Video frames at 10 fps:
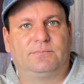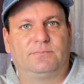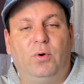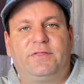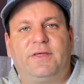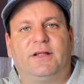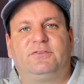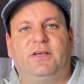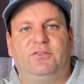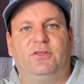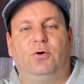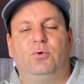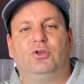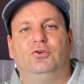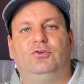With that said though,
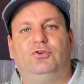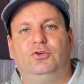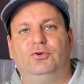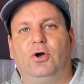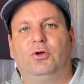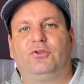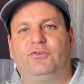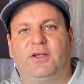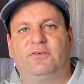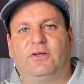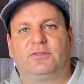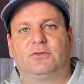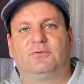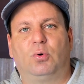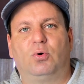when you do go to change out
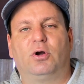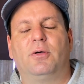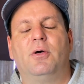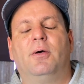this board,